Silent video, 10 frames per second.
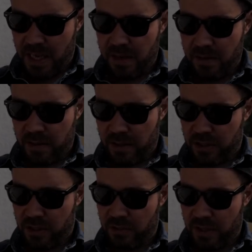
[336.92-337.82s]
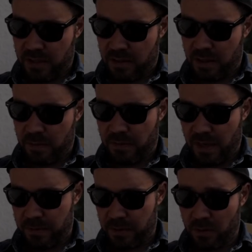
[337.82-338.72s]
Here, I think, should address the theme of
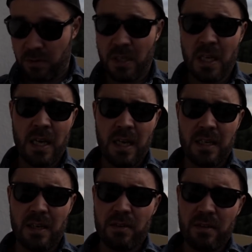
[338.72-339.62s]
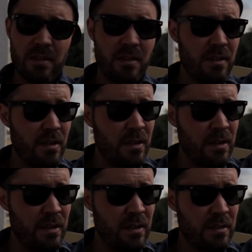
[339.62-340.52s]
the episode. Now, uh,
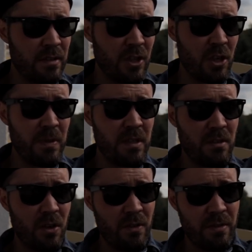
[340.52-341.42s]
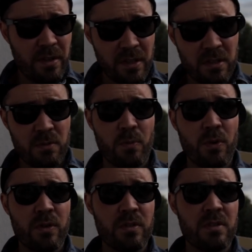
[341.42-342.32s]
the comment on this
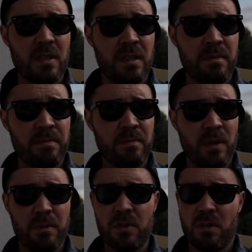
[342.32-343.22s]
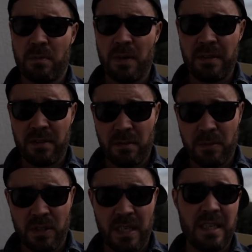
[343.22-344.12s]
was um, when I was talking about Anthony
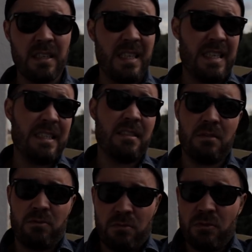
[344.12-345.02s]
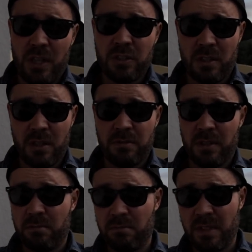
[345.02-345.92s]
Bourdain and the tragedy of
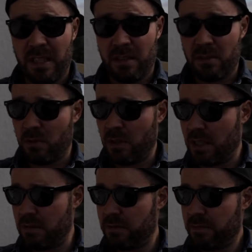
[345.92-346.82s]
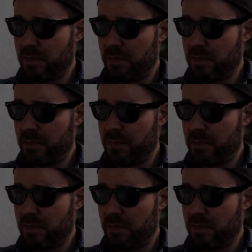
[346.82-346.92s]
him taking his own life.